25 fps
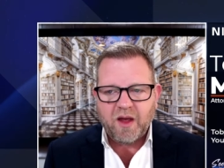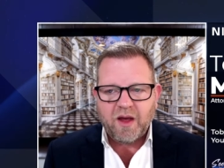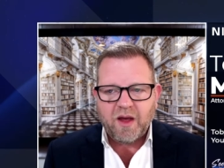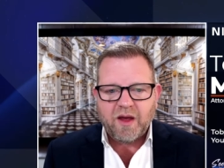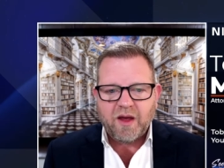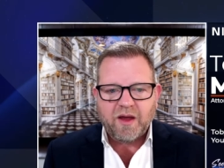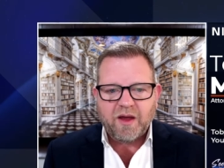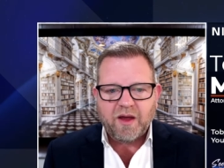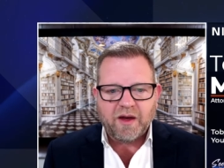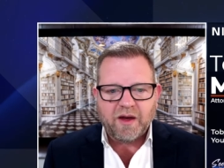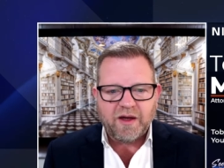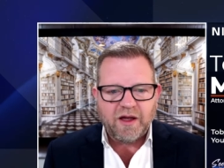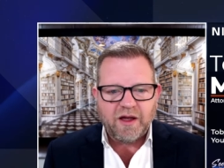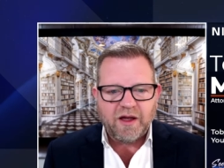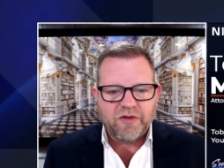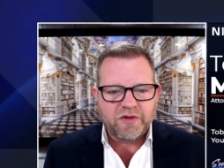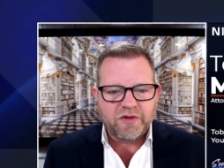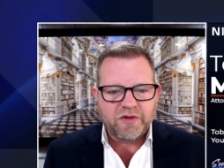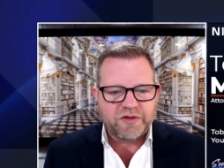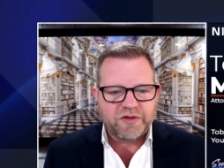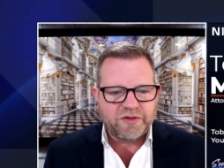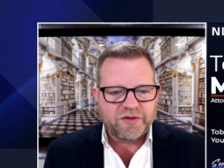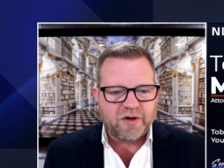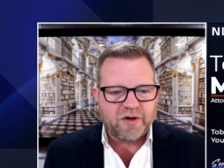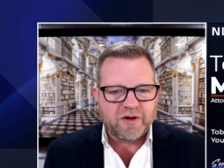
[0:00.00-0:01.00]
In either
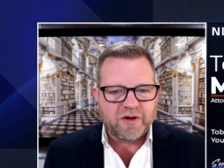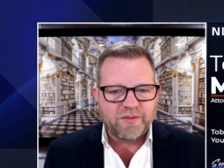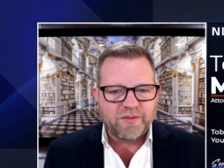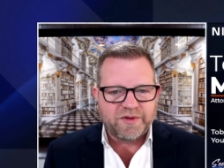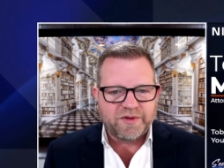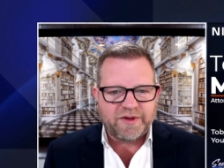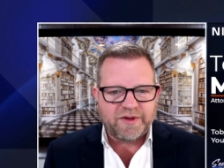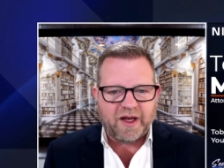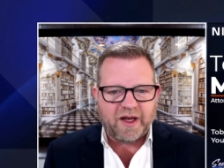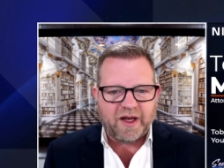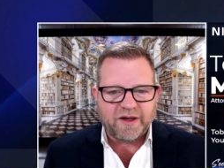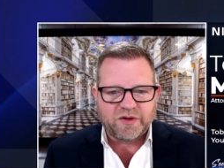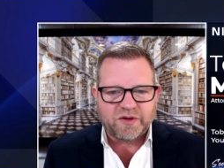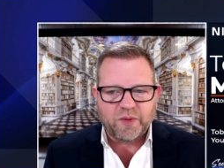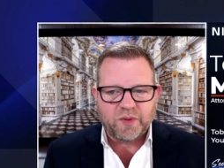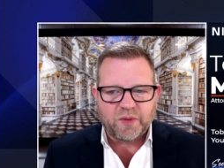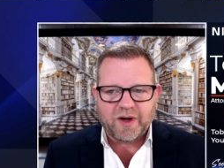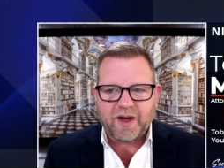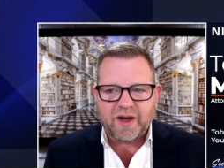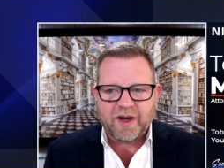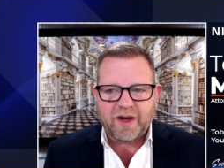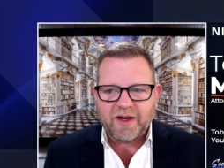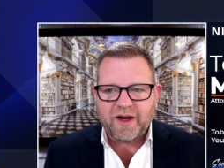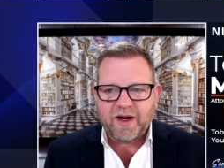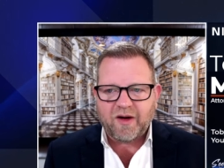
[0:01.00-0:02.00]
circumstance, what
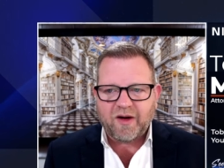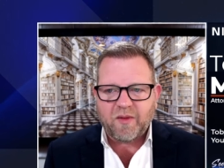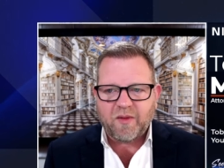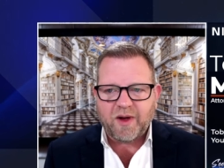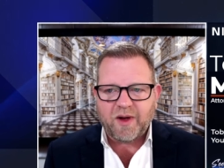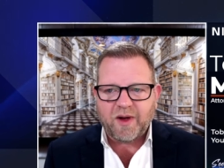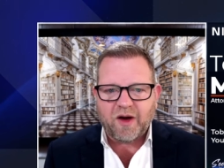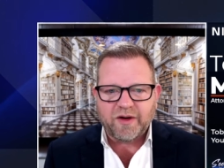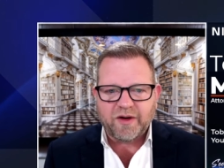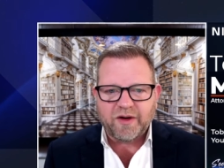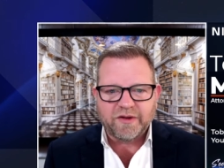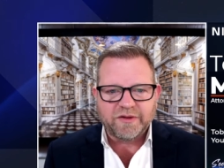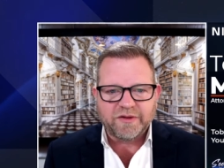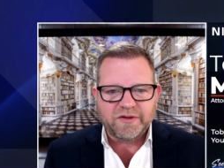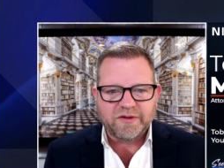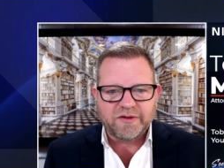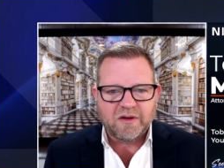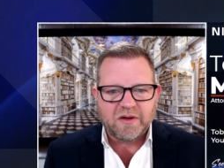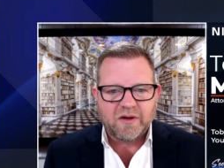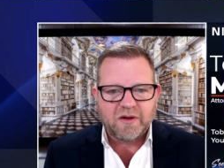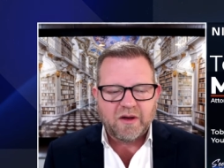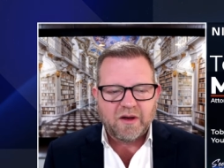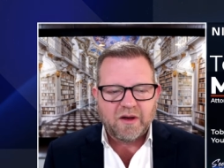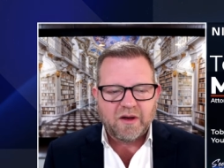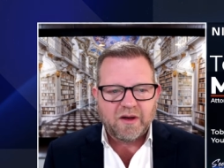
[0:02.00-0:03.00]
I care about is
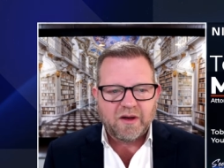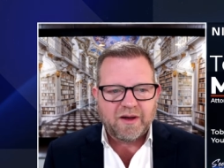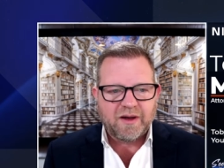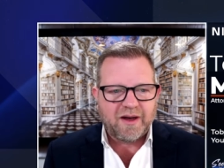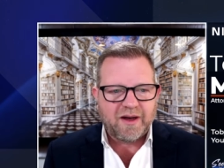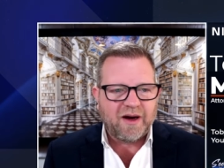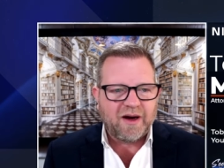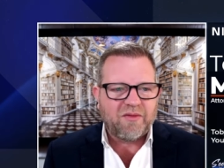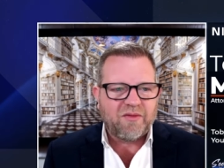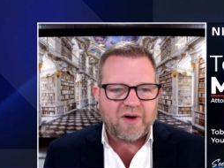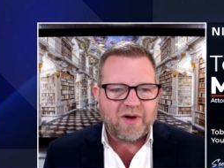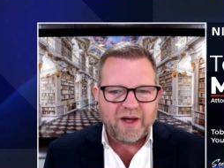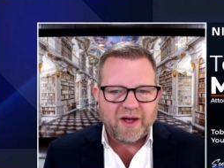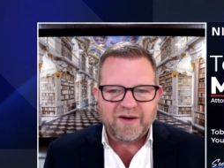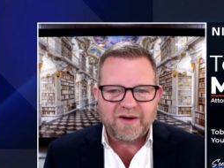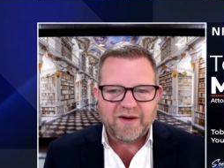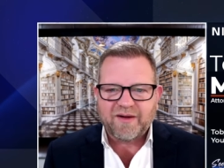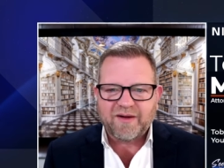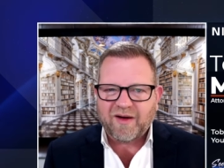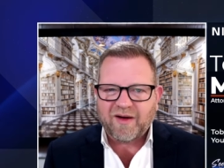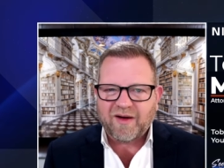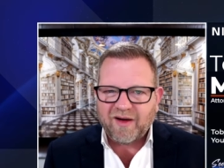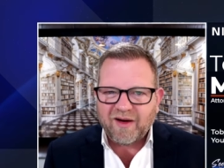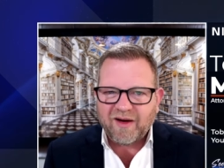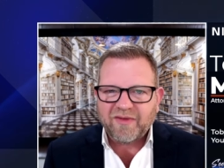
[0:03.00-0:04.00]
can I write it
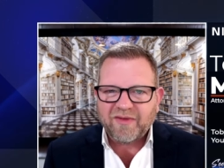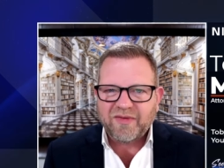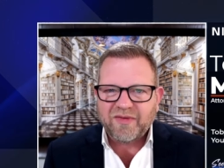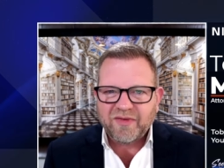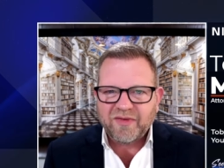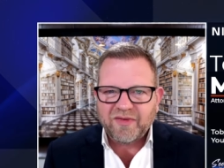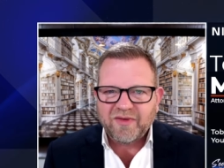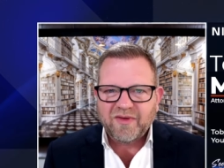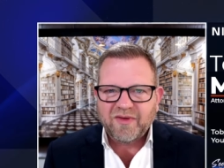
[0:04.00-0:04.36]
off?